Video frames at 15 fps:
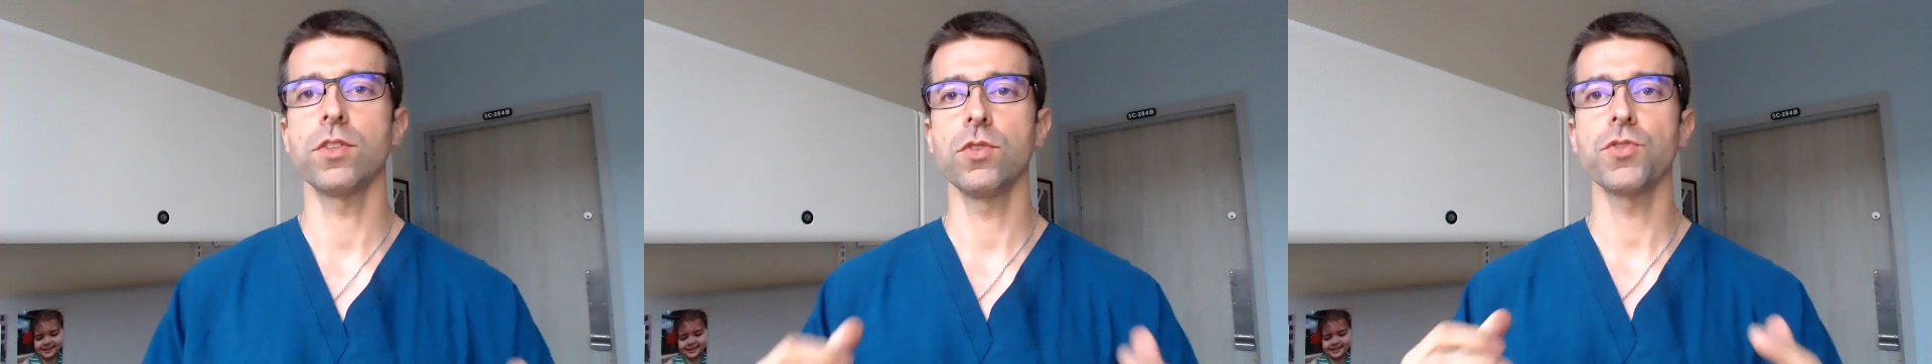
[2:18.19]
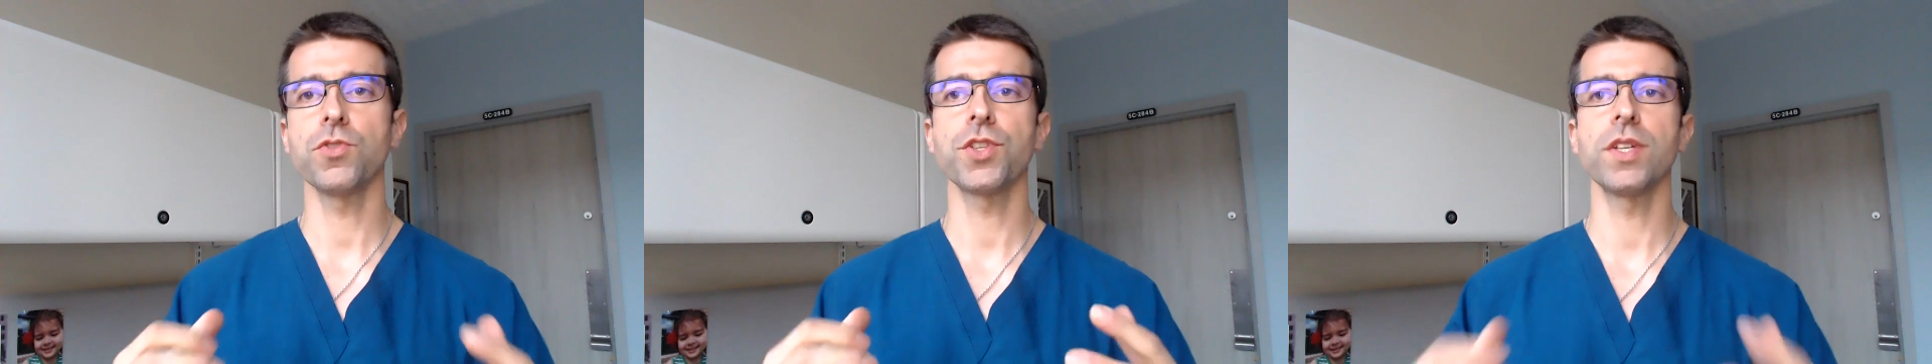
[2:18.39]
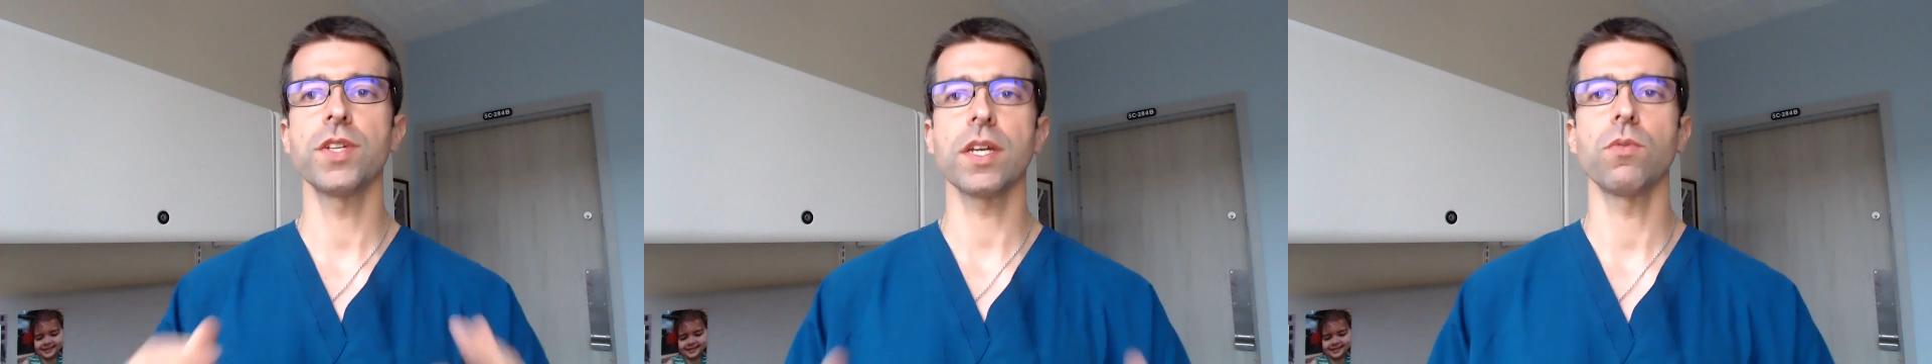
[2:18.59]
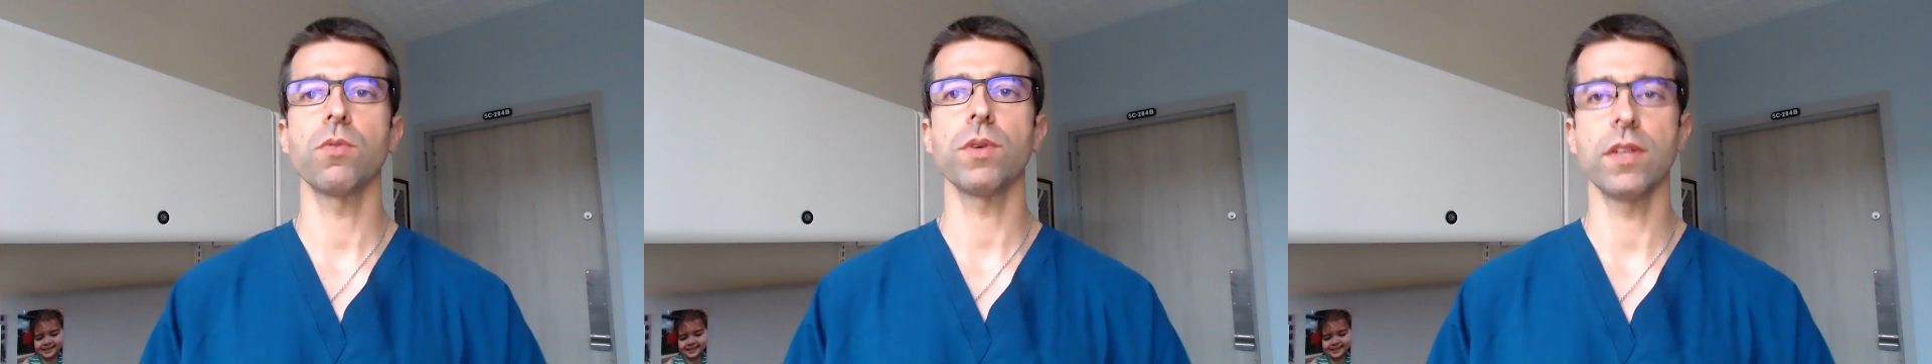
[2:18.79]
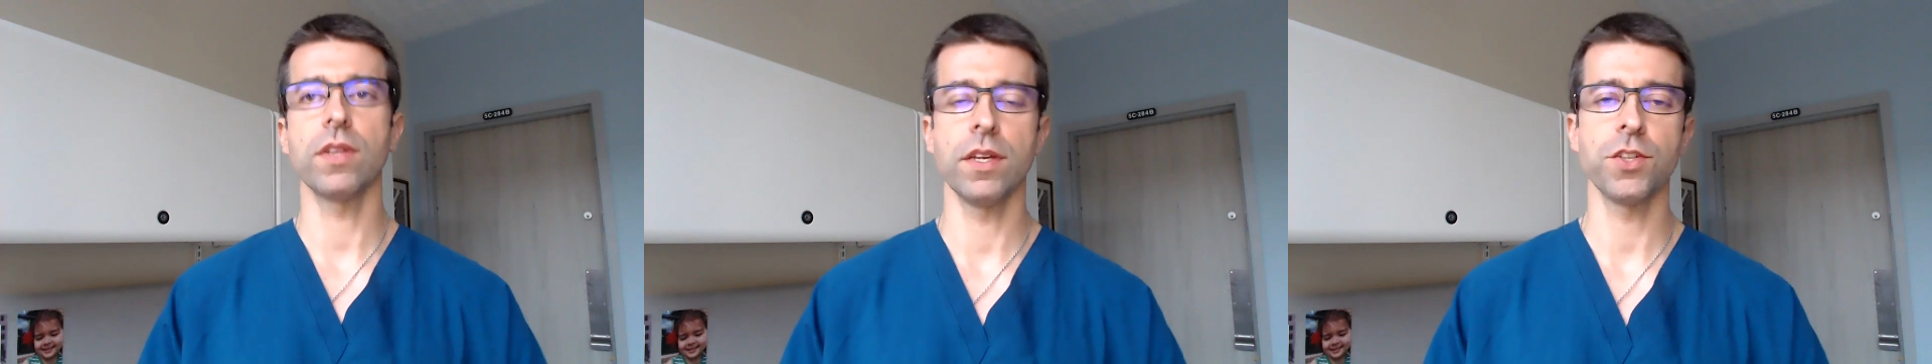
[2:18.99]
do stick
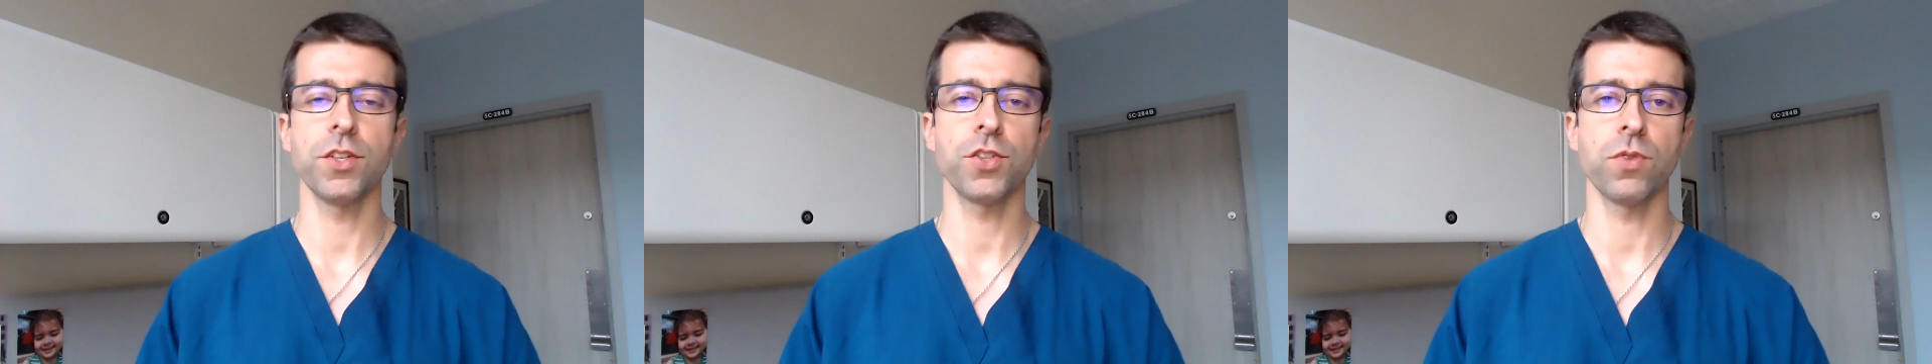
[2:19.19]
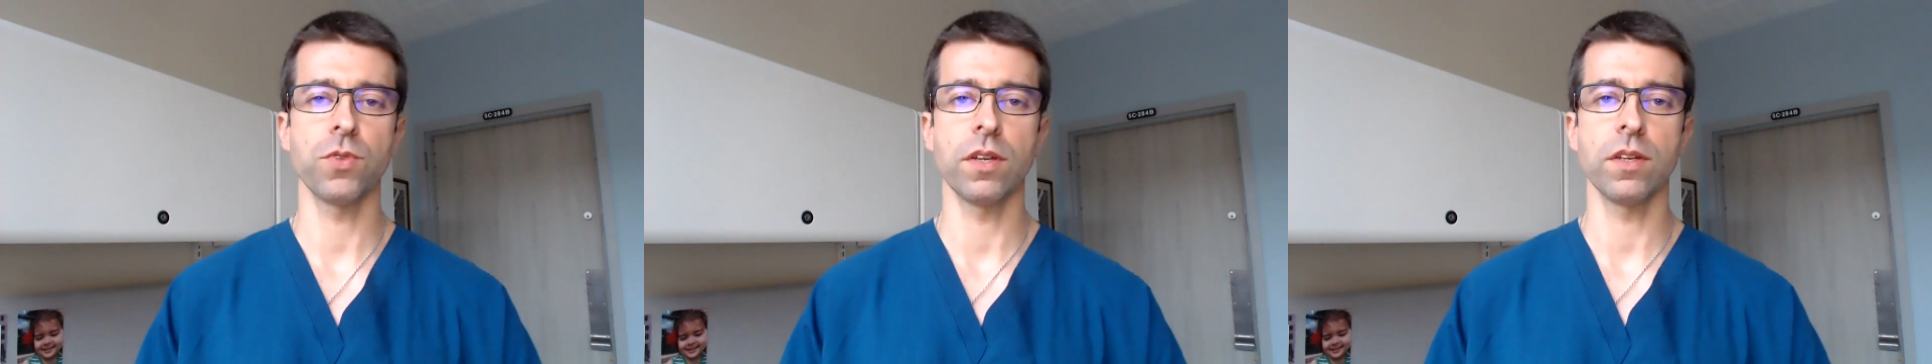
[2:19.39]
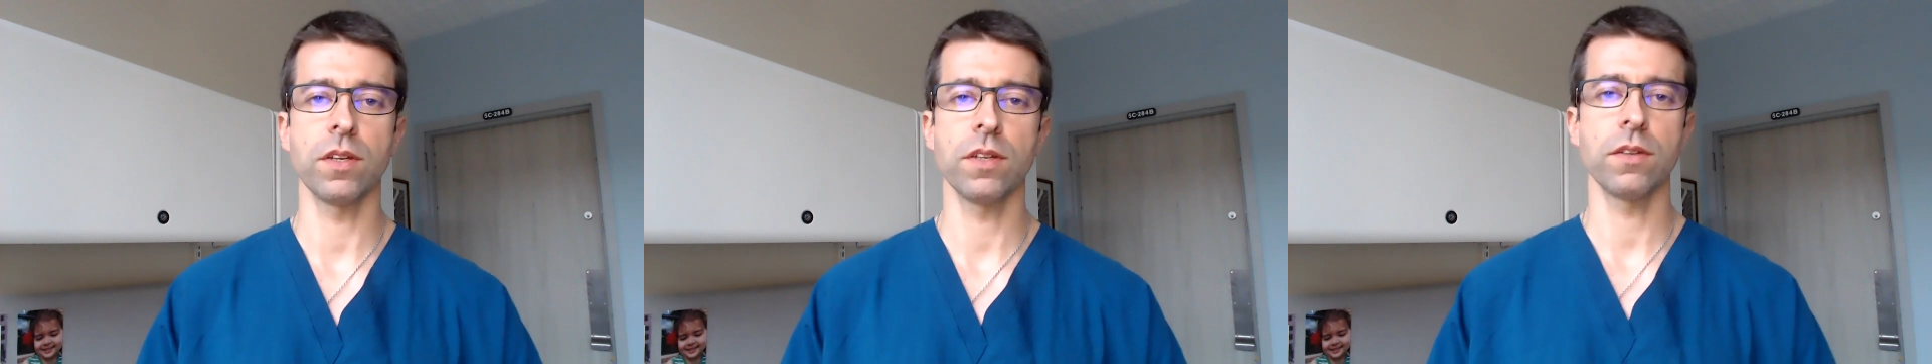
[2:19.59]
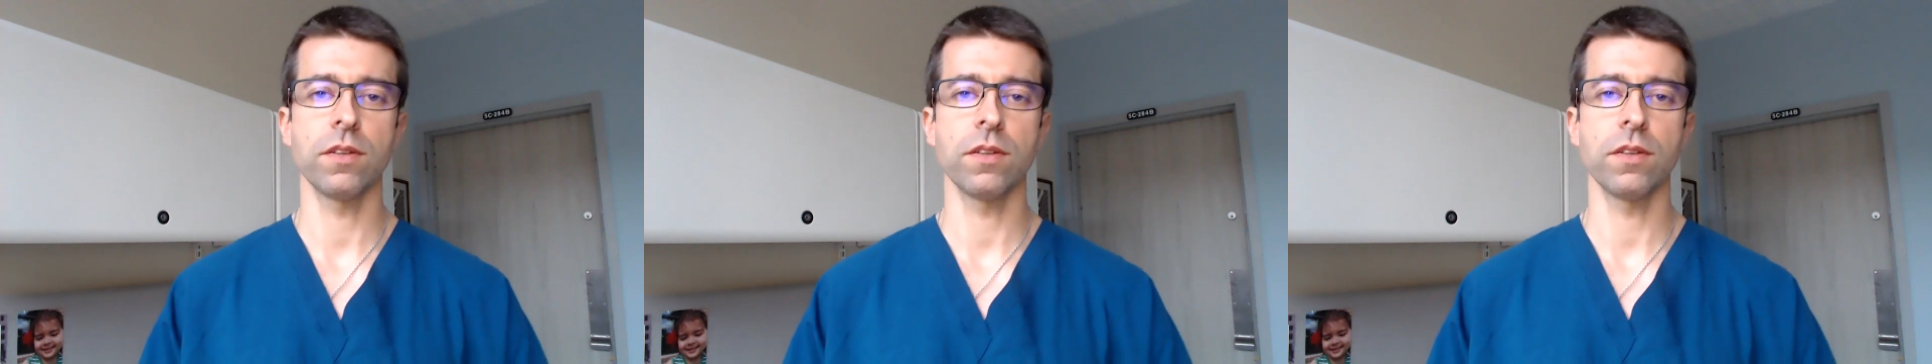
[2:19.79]
with the history